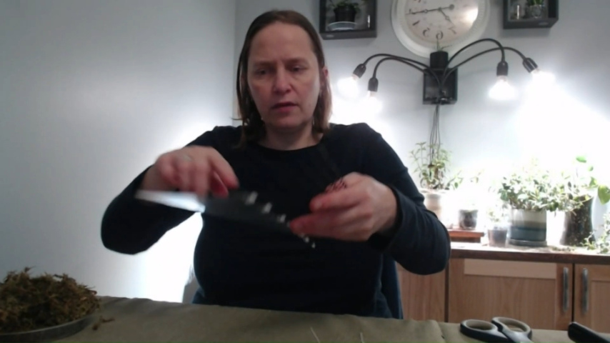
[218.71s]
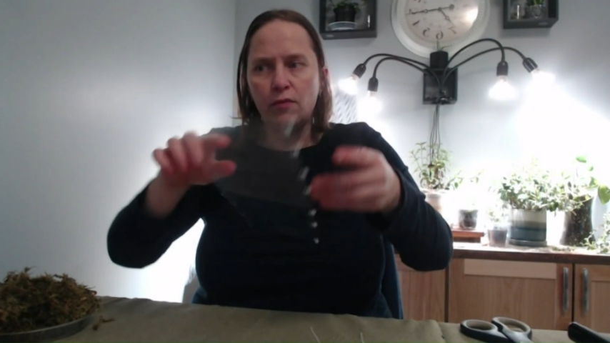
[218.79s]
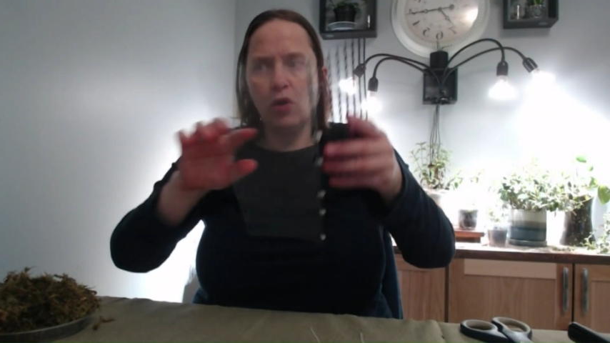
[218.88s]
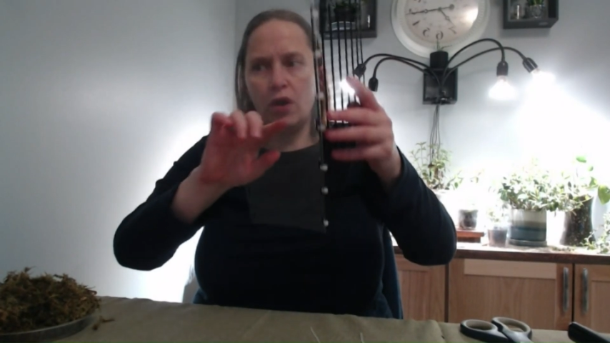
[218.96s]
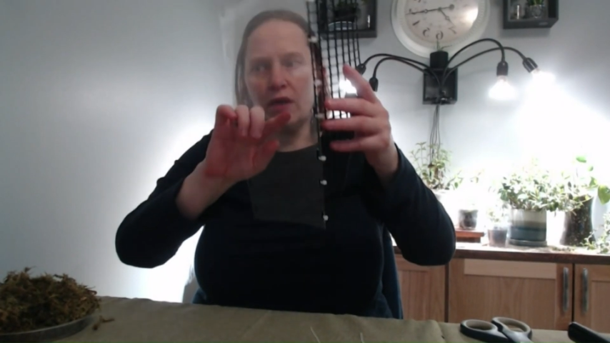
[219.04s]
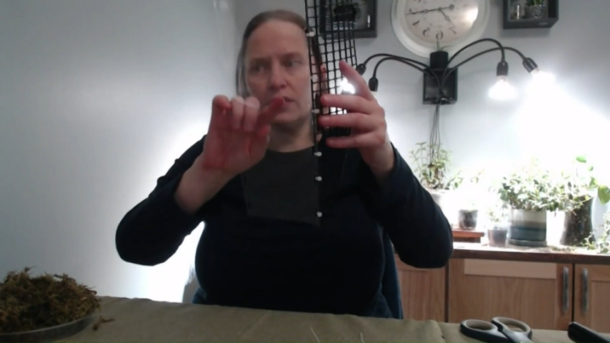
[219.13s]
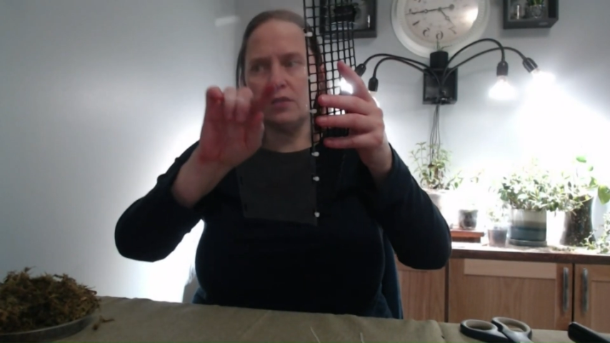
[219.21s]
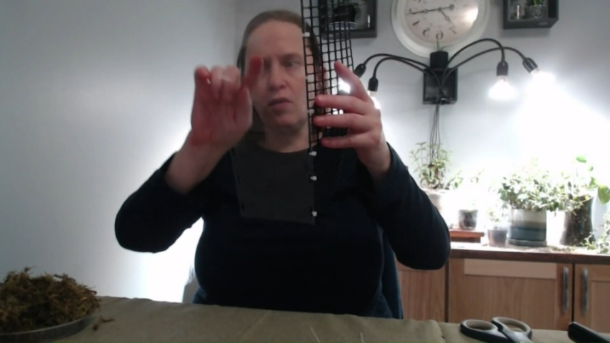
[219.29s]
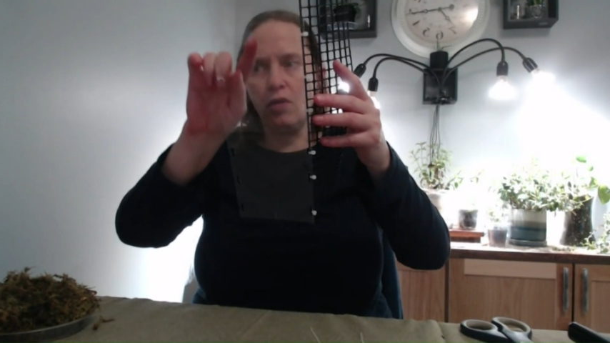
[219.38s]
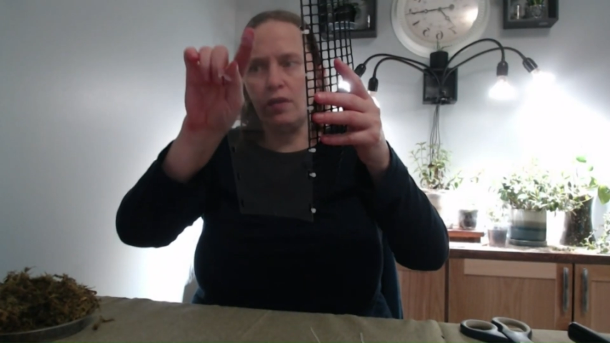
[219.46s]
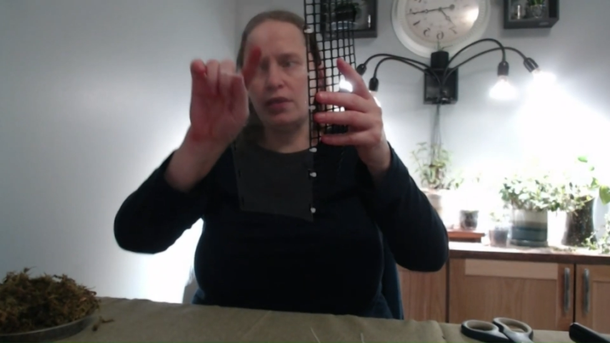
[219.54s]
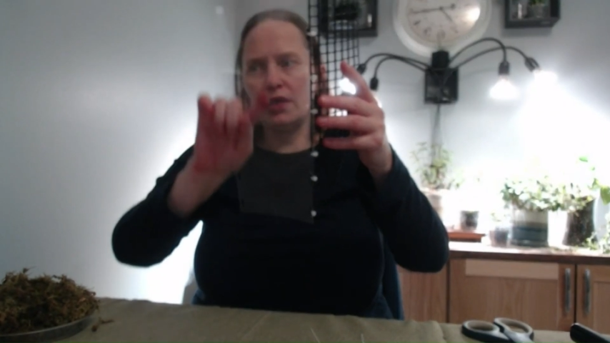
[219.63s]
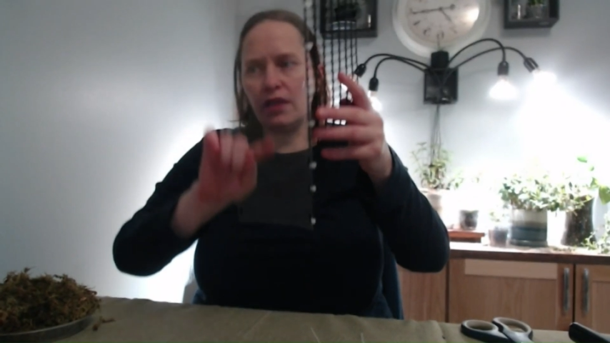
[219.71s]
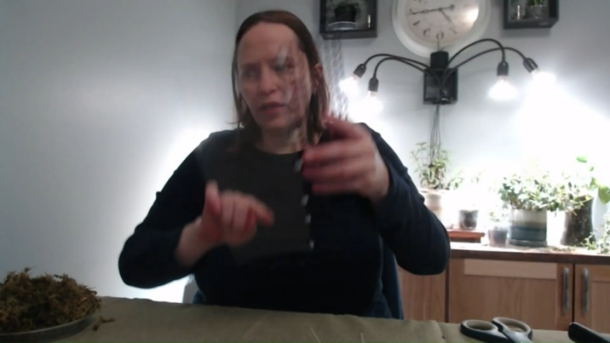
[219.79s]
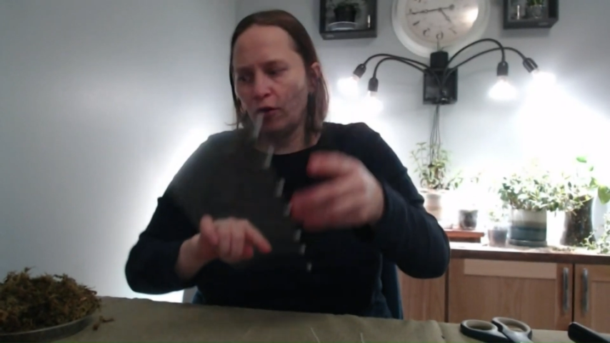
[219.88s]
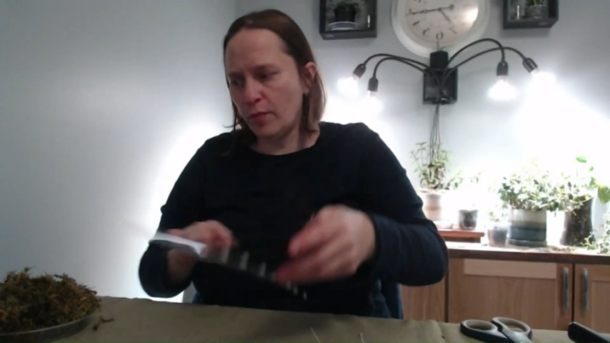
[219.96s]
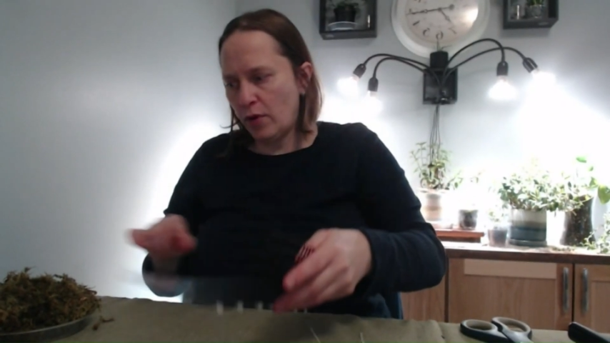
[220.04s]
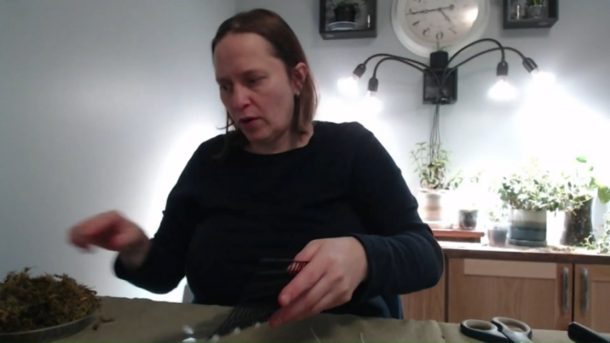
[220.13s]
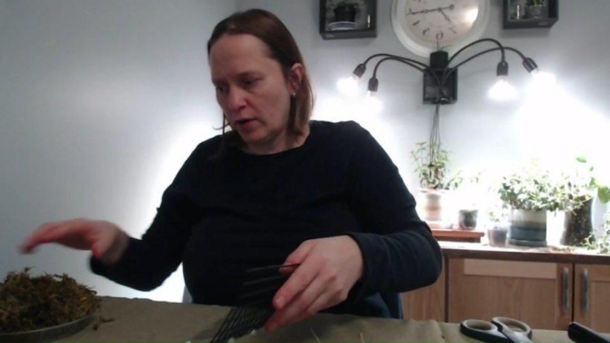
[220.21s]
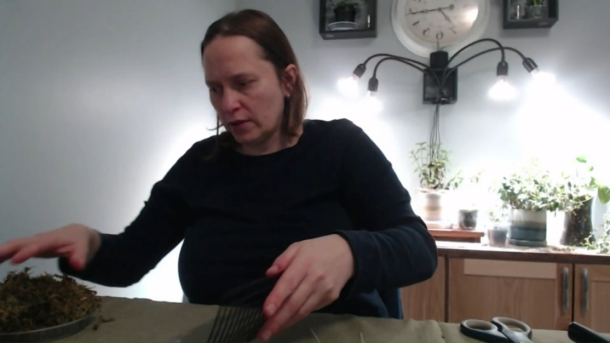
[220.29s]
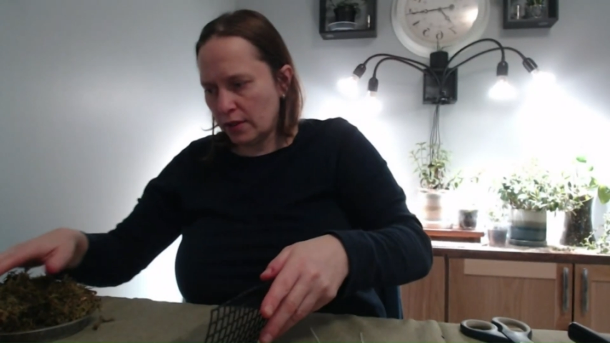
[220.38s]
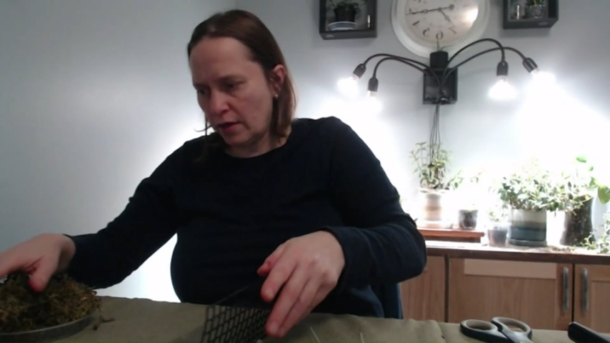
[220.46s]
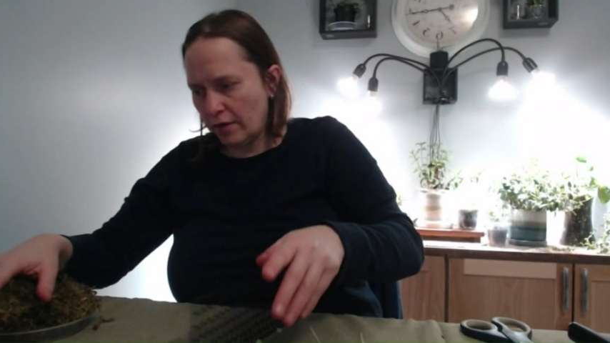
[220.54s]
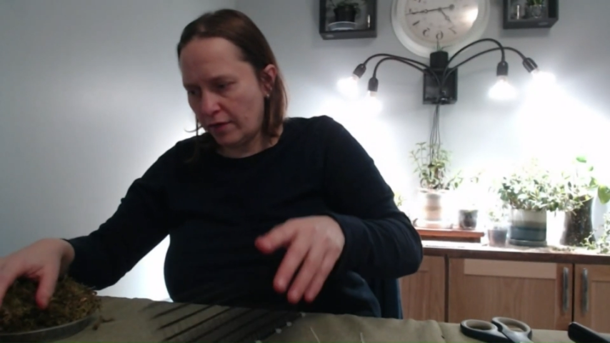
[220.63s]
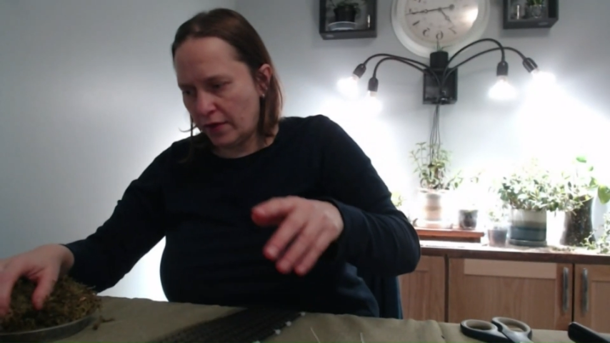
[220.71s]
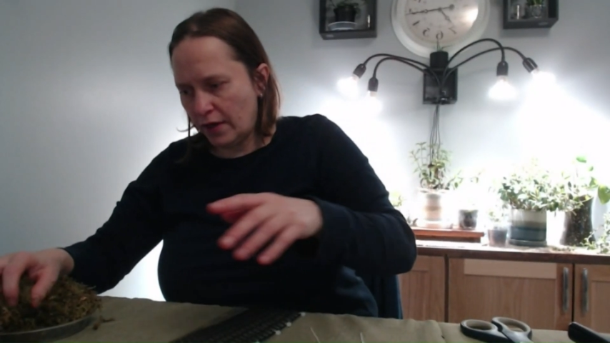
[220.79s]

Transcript: the moss on the clear part of